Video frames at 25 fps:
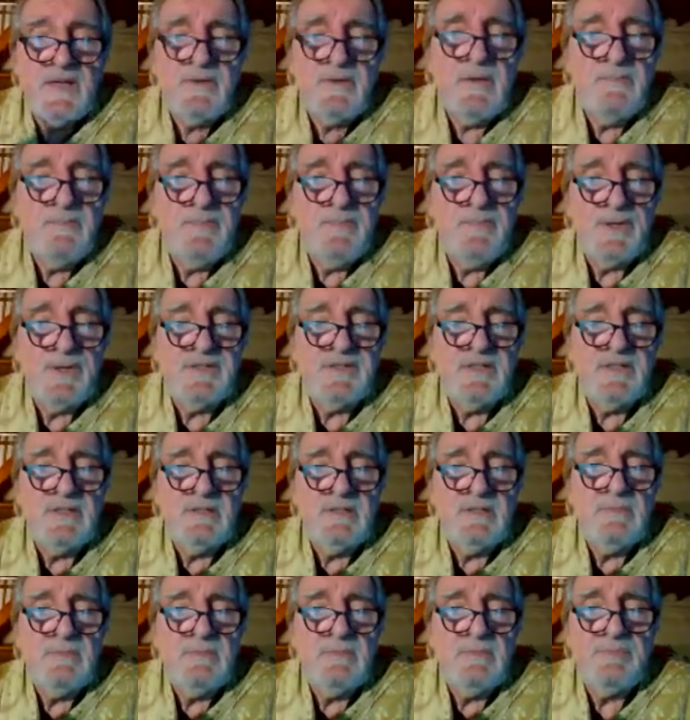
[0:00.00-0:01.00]

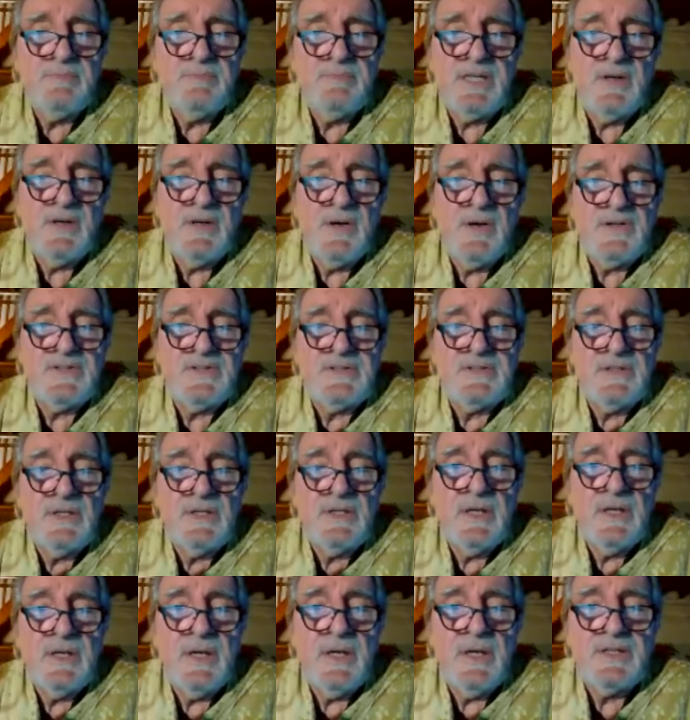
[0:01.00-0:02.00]
important,
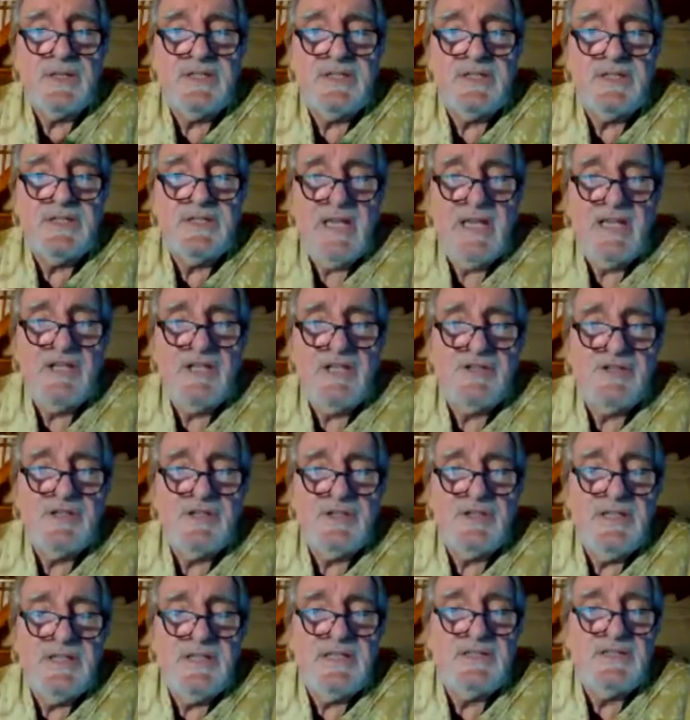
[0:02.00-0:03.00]
because
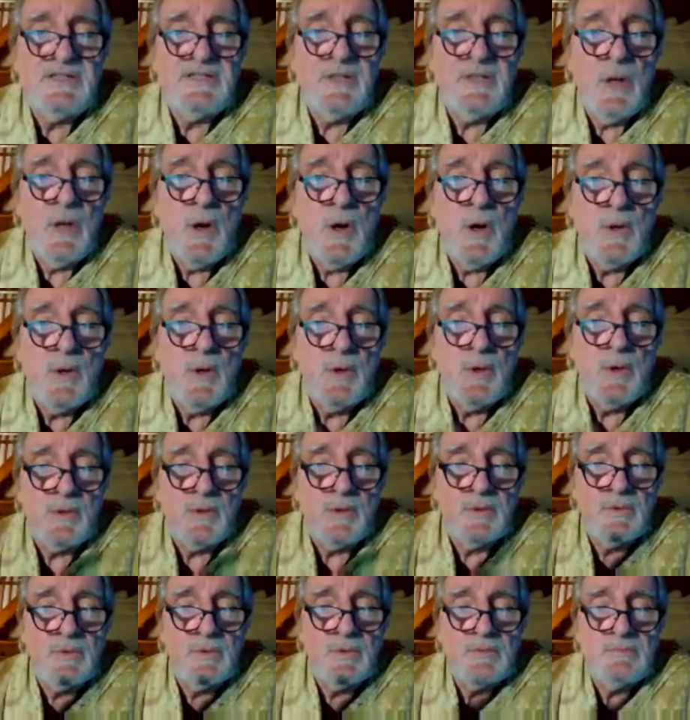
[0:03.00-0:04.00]
attention is
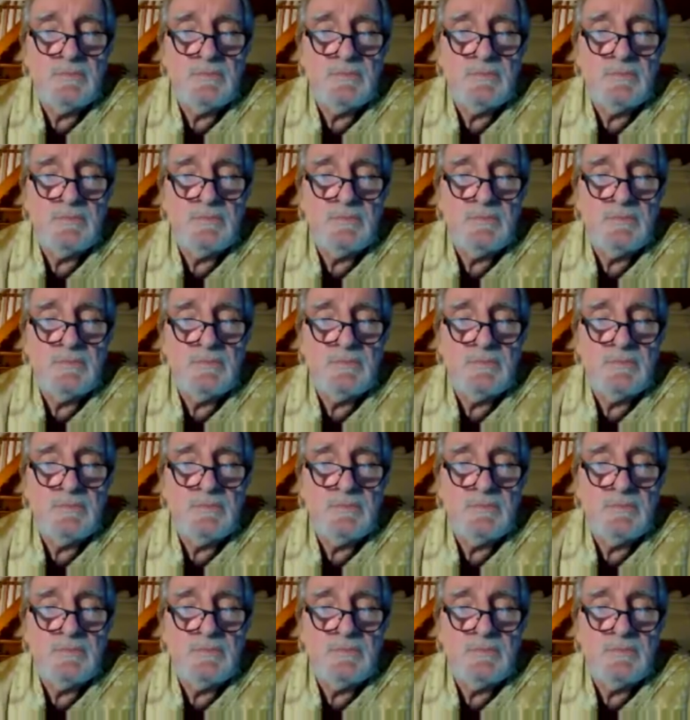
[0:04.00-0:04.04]
whole,